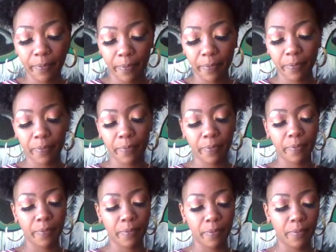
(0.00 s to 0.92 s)

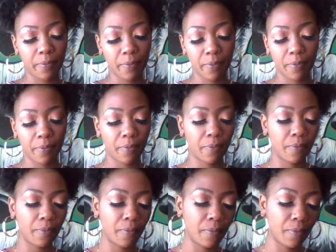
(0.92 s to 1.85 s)

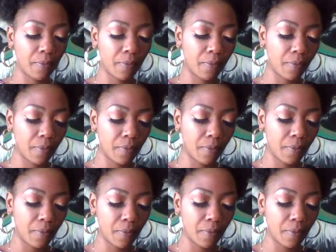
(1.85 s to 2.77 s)

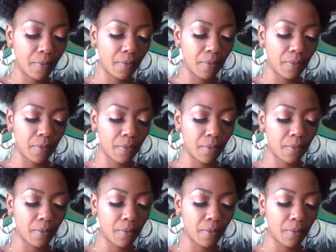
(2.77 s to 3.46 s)
(no one is talking)